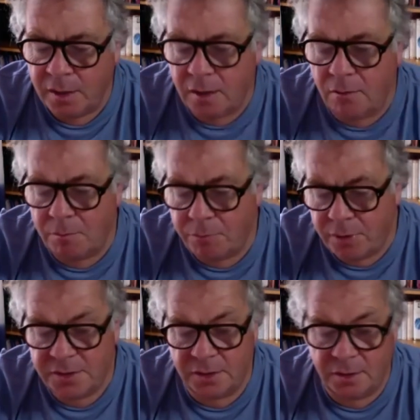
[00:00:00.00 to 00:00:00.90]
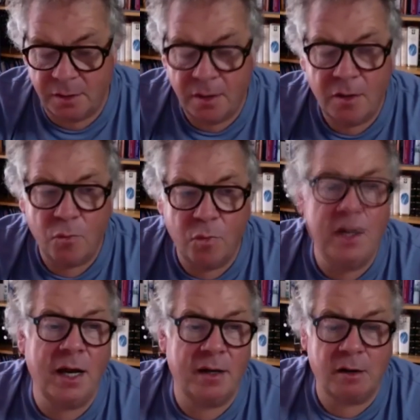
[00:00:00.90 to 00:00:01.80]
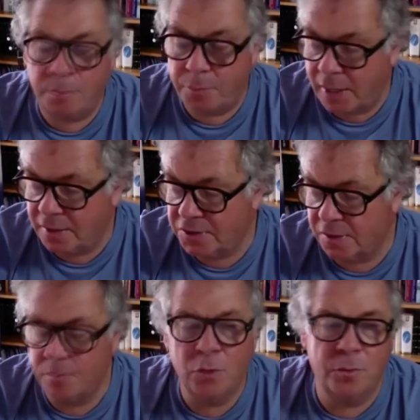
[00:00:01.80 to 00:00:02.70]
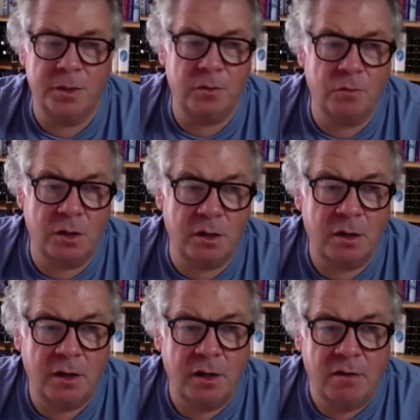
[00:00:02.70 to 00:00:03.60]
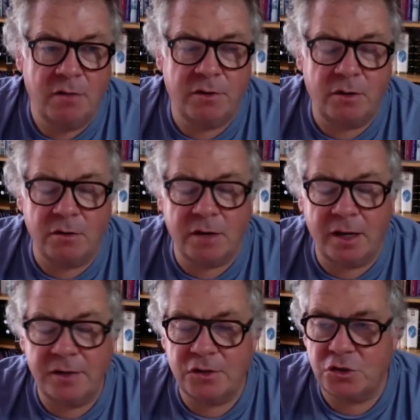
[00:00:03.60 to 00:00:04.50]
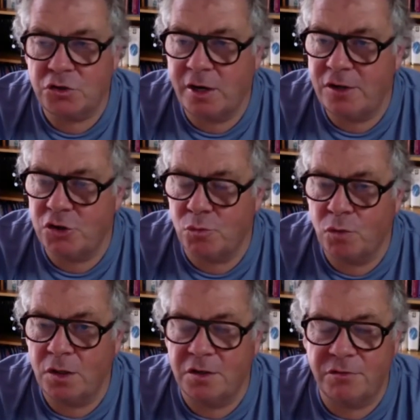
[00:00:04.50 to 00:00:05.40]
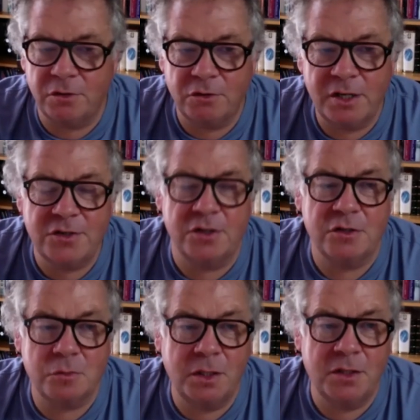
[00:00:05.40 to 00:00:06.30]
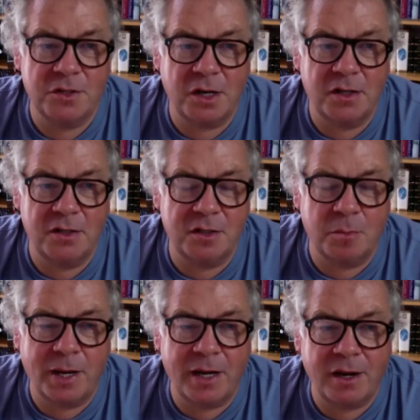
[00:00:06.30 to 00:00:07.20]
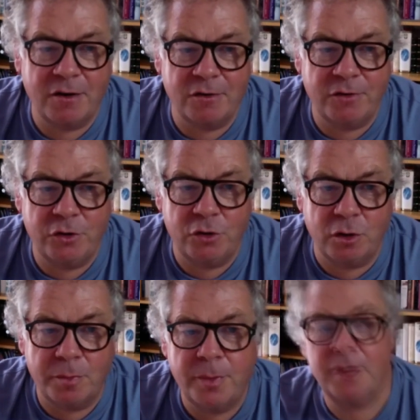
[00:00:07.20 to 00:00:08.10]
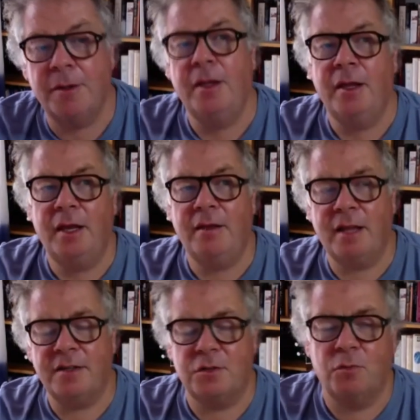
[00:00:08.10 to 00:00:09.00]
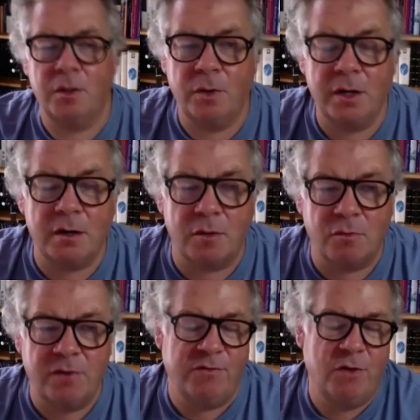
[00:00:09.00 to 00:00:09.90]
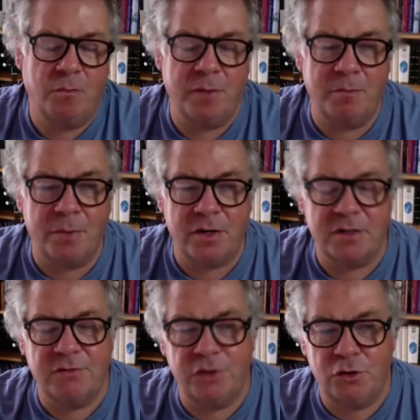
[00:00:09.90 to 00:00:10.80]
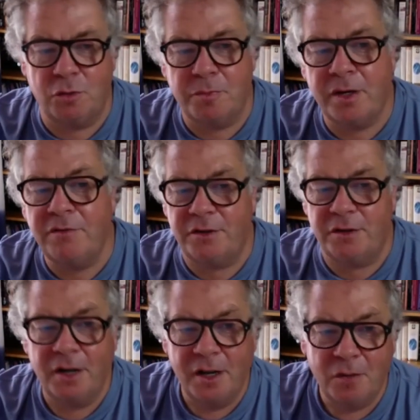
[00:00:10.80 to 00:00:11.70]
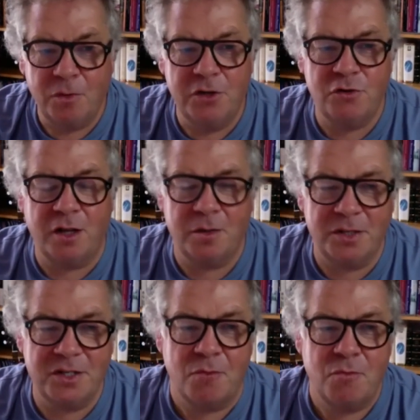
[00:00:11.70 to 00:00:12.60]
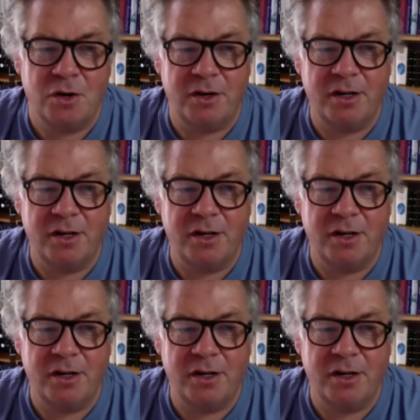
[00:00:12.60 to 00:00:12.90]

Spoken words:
Now, in Britain, we had our Brexit moment where, for all kinds of strange and wonderful reasons, we decided to back out of Europe. But hey, that's the way we are. We've not been part of Europe ever. We'd rather be somewhere